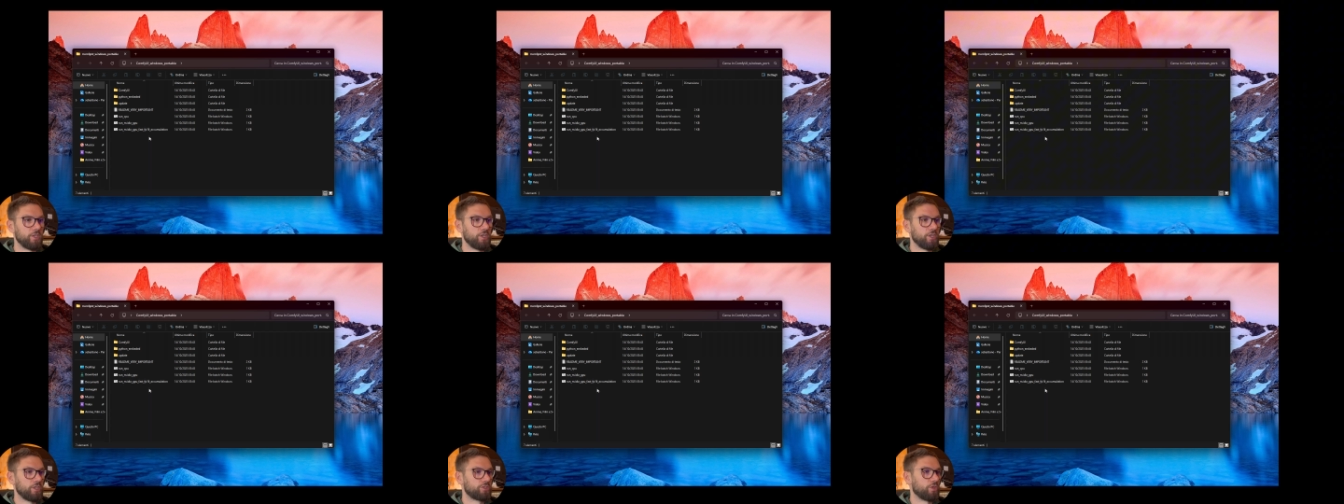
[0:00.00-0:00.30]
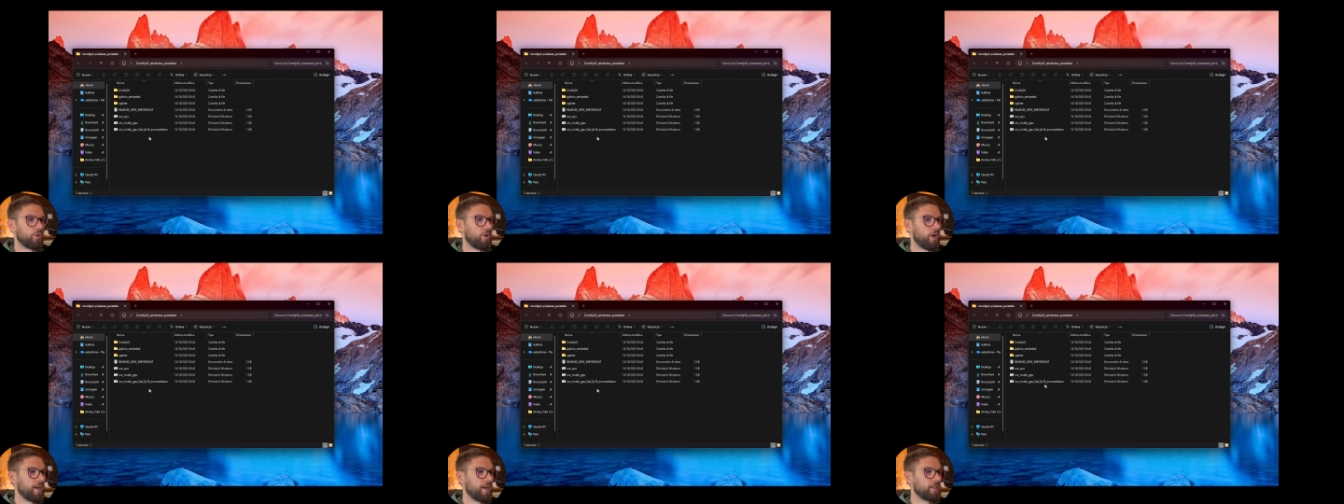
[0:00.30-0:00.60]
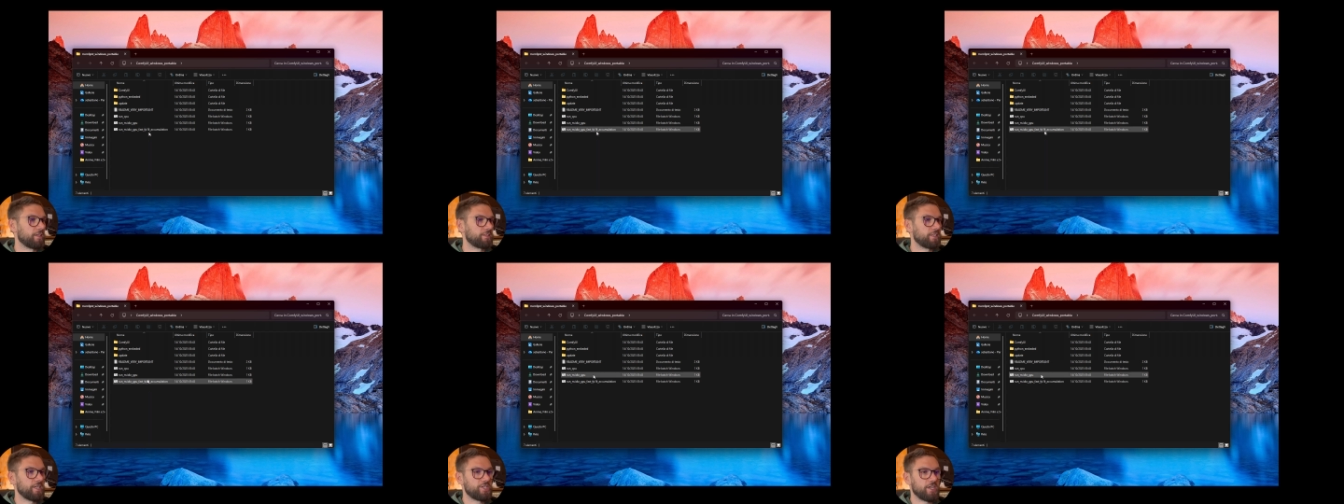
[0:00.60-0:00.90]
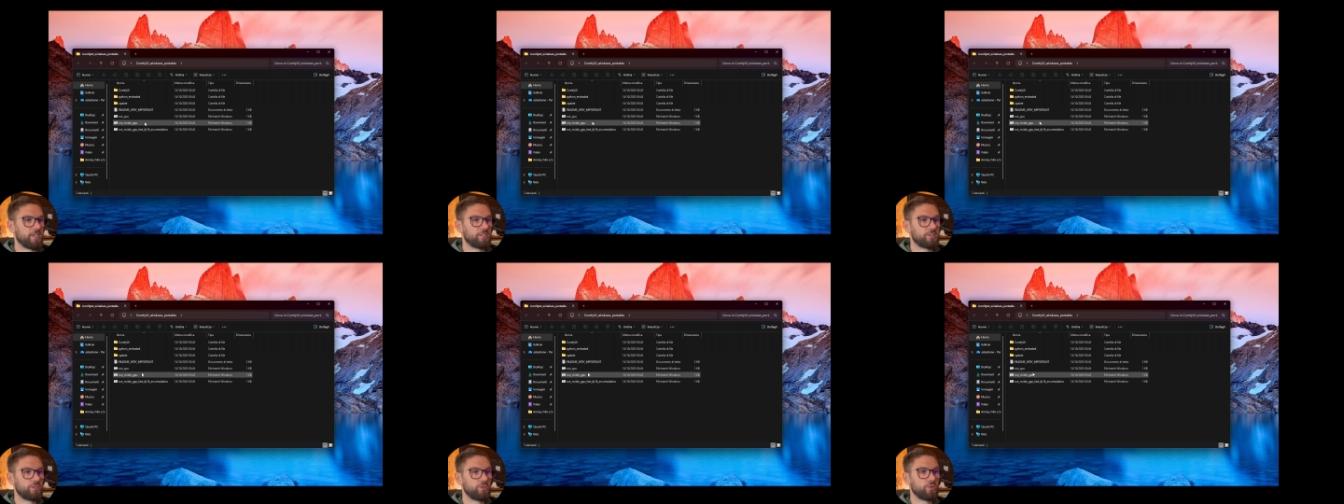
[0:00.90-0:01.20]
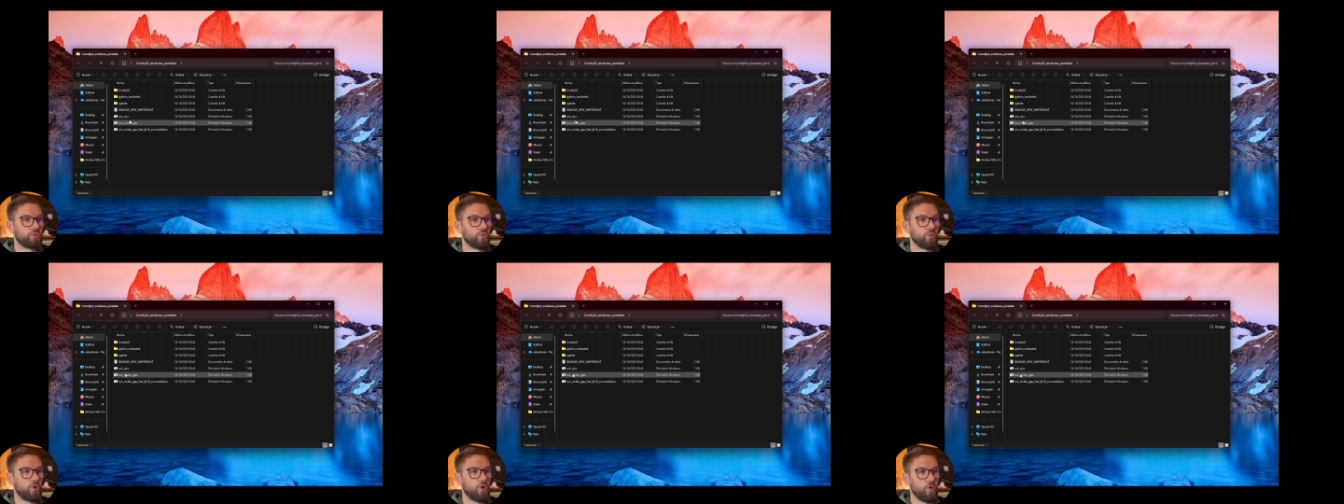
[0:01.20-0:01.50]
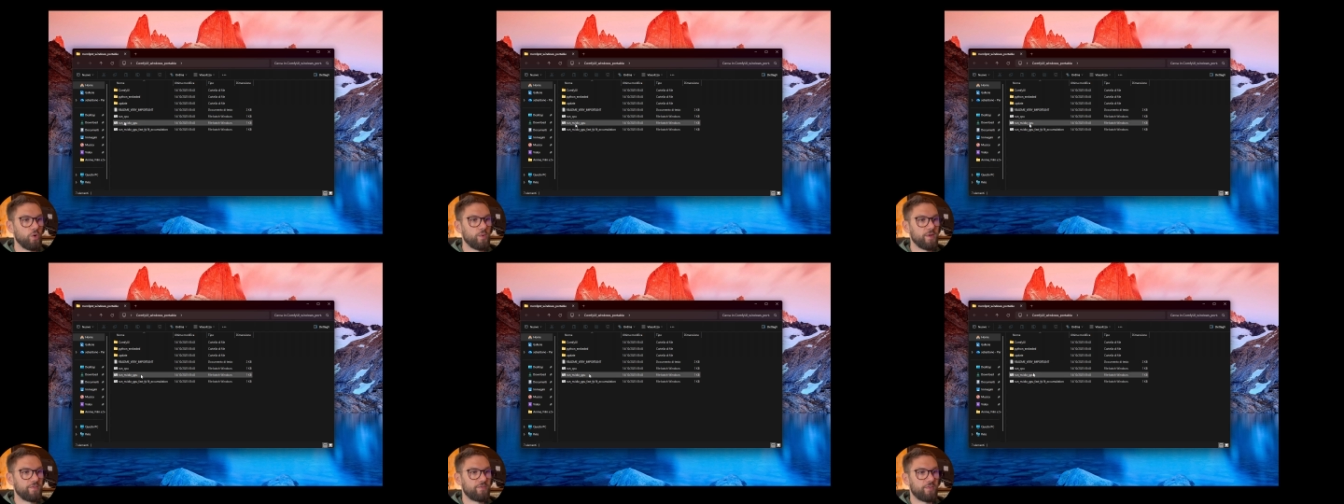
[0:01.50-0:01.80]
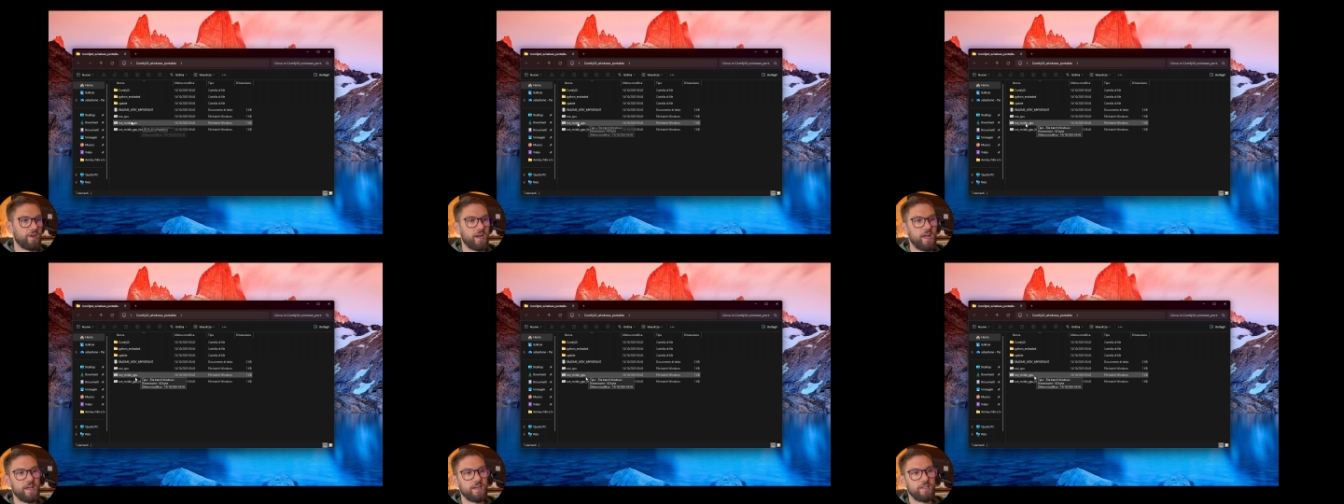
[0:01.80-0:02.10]
So I suggest you to go with
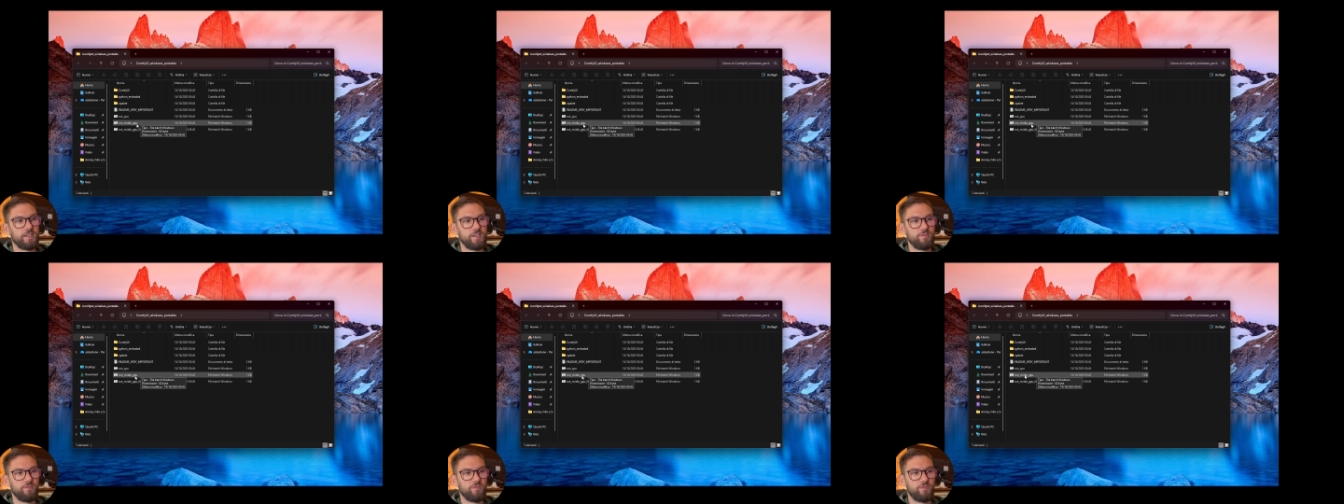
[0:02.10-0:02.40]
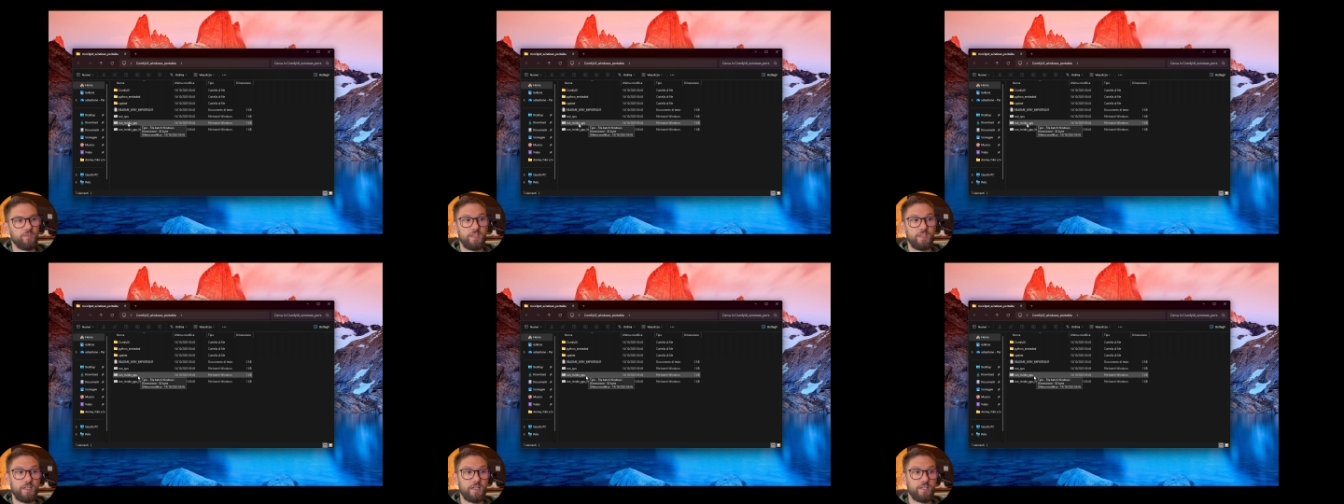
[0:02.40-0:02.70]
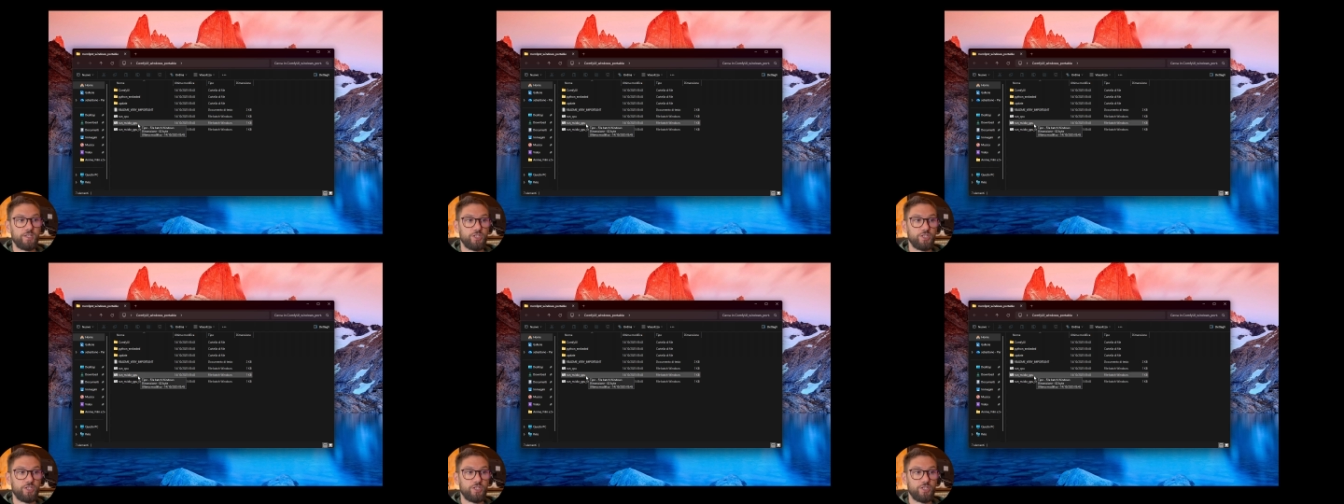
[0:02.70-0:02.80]
run NVIDIA